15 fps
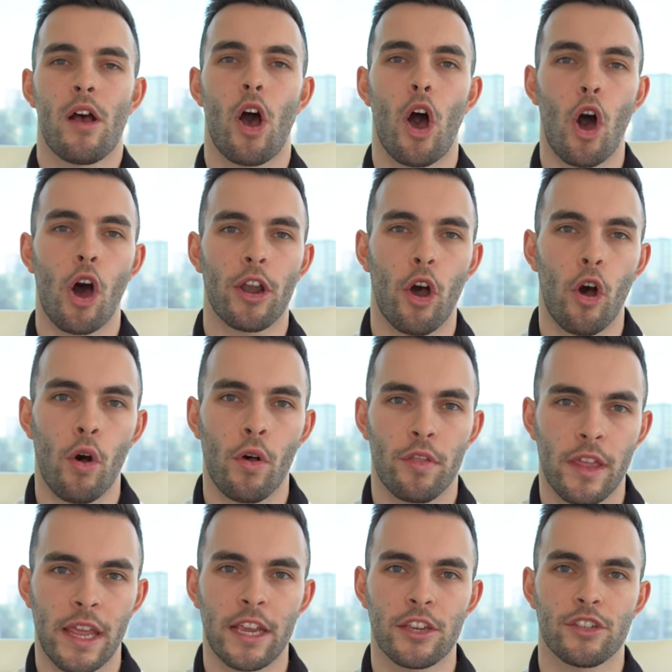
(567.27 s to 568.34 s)
on all
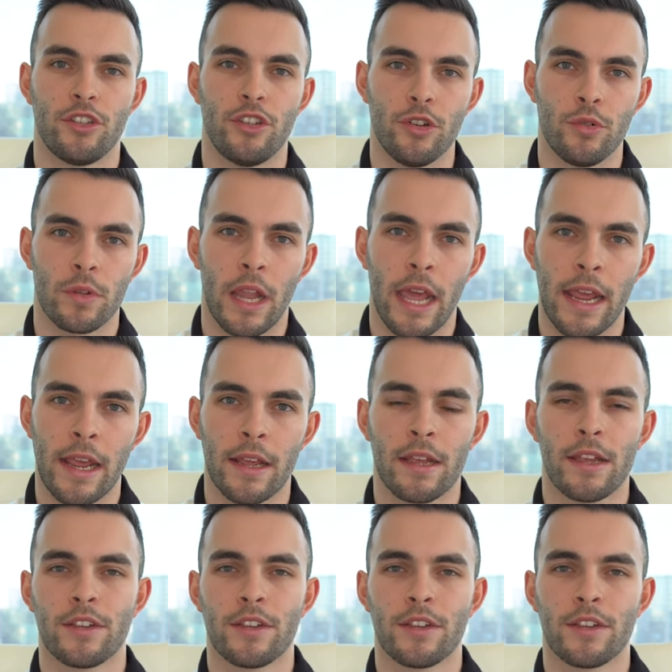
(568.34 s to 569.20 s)
things June Lake.